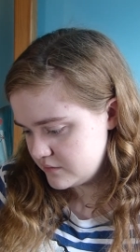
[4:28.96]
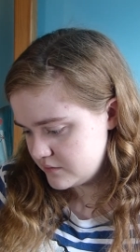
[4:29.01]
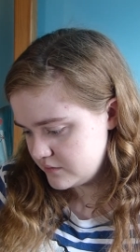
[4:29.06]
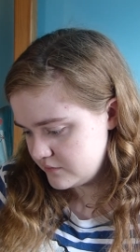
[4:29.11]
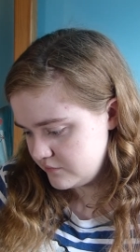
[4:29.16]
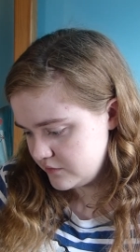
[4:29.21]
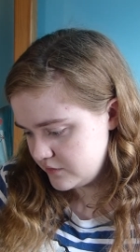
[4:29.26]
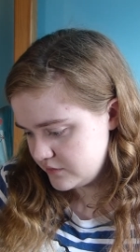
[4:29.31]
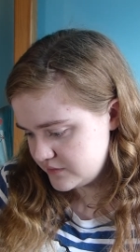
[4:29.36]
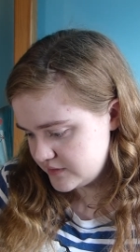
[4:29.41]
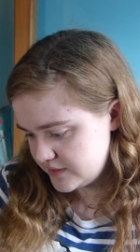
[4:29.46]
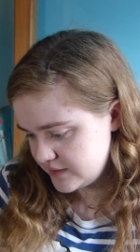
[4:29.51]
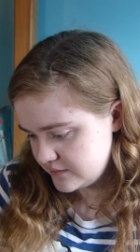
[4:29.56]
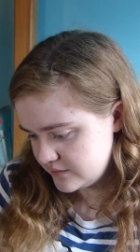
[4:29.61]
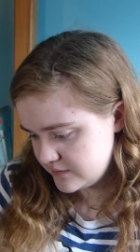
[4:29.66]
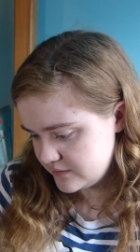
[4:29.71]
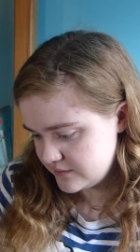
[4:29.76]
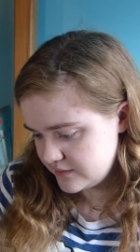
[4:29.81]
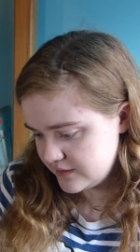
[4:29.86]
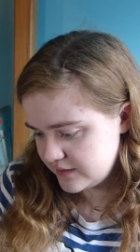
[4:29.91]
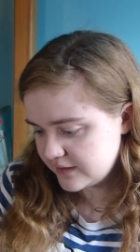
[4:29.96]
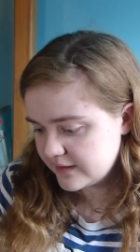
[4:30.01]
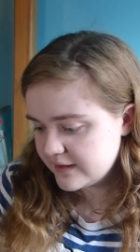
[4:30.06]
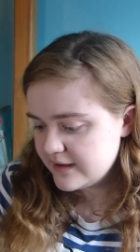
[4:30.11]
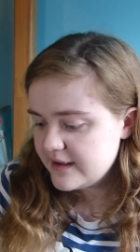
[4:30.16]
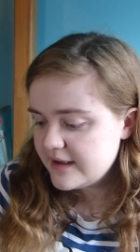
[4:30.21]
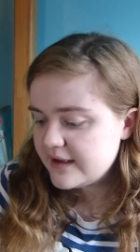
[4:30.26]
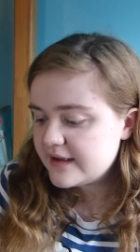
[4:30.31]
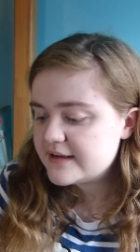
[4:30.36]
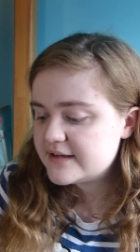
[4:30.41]
I wrote down the thing.
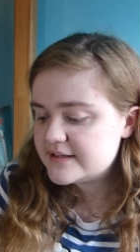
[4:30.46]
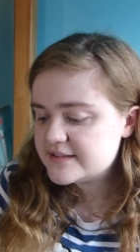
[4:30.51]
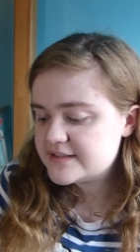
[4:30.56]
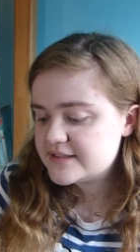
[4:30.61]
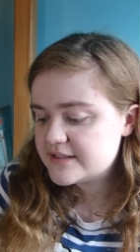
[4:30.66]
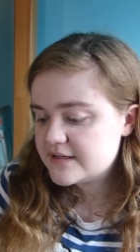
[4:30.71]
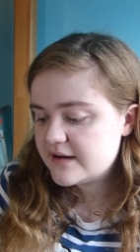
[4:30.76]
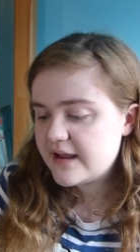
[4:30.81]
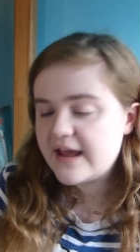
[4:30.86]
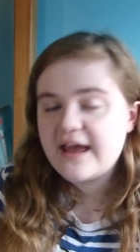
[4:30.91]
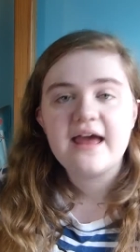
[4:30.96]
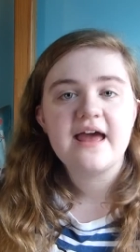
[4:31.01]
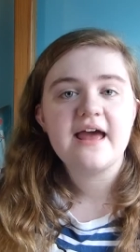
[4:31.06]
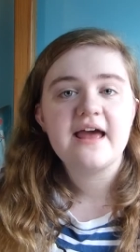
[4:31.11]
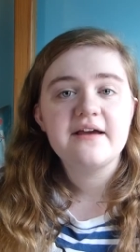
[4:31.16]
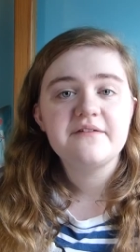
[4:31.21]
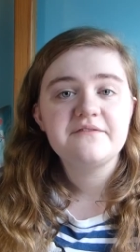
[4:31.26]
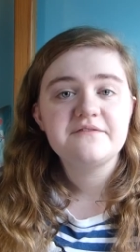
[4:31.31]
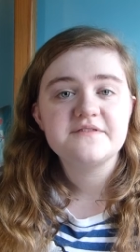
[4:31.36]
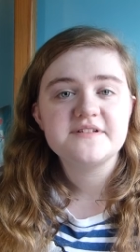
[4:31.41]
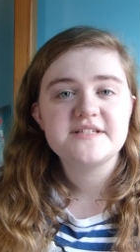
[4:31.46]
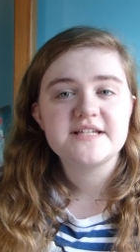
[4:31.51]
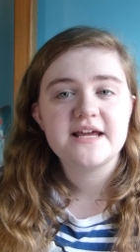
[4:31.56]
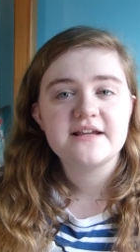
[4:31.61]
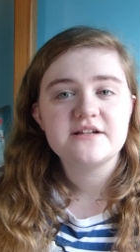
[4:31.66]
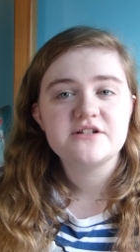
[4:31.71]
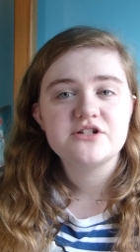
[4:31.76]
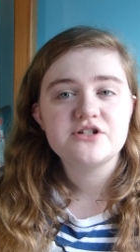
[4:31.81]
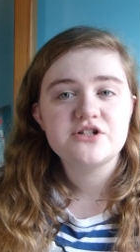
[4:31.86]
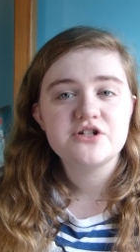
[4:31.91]
It's an
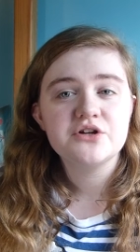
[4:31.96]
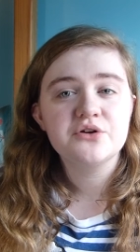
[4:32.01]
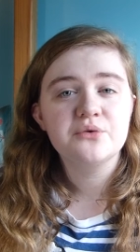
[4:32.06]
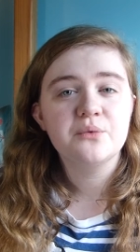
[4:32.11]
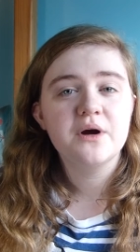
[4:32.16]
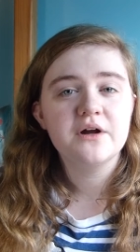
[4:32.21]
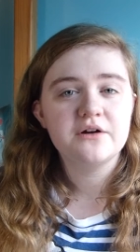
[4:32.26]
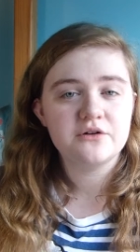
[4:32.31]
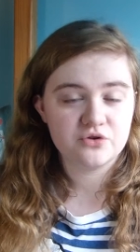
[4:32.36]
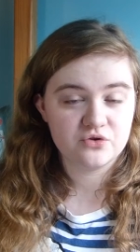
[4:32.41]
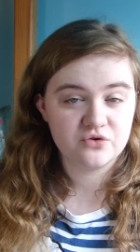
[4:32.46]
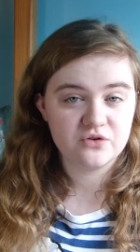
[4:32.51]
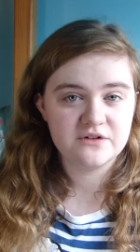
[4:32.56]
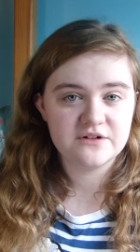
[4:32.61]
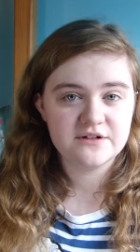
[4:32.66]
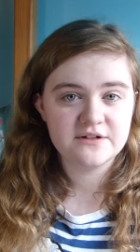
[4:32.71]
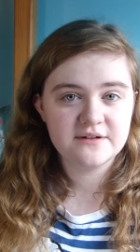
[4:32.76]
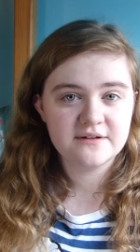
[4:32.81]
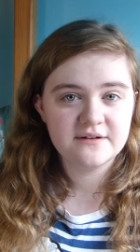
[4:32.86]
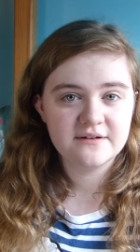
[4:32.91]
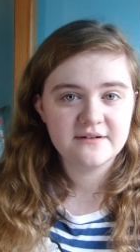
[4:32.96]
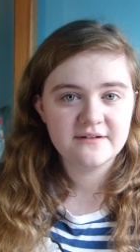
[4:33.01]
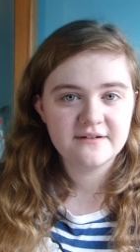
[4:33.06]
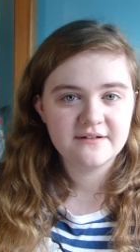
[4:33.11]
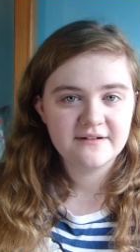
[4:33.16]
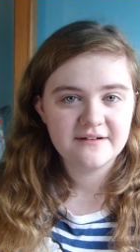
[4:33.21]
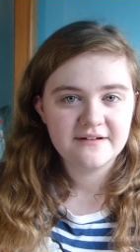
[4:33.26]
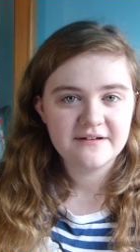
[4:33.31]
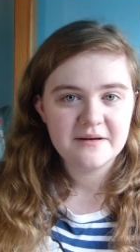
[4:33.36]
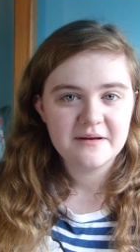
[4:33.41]
FZ200
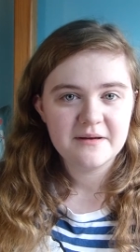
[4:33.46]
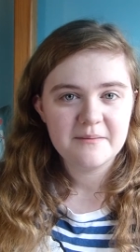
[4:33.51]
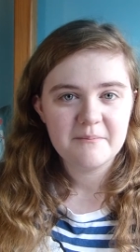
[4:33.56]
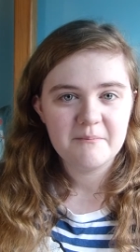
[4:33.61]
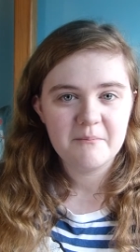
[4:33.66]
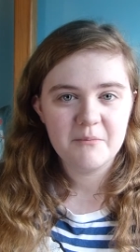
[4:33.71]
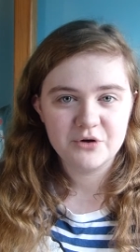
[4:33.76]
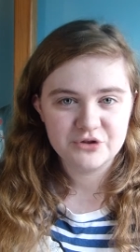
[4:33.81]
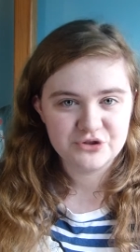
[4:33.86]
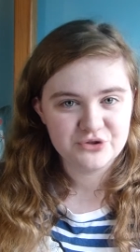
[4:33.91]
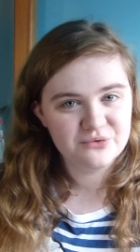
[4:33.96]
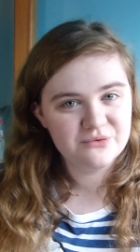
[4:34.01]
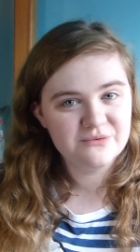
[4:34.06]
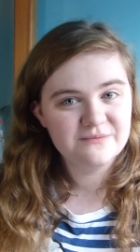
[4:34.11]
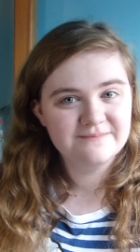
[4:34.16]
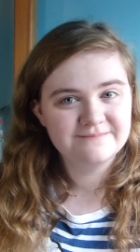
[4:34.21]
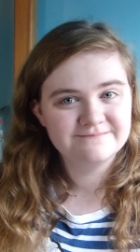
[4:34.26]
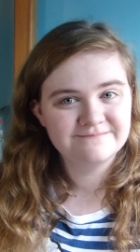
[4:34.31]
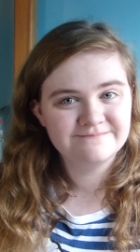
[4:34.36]
model